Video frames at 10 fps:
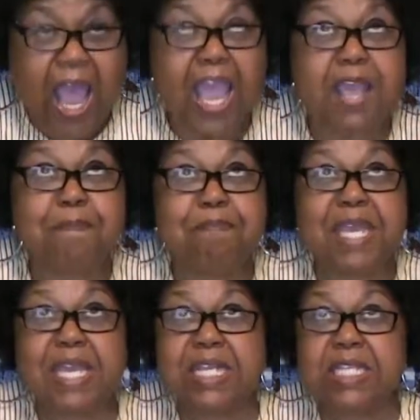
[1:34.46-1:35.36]
It
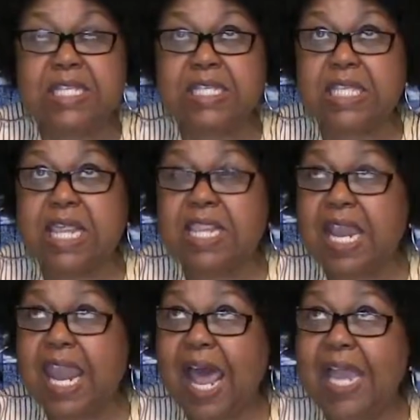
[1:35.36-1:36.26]
means
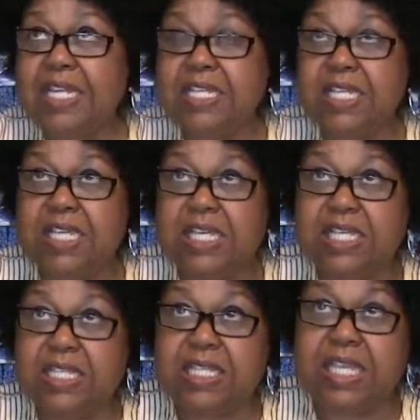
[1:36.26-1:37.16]
the light
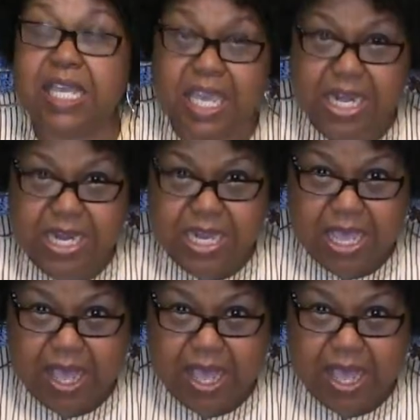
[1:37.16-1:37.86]
is the end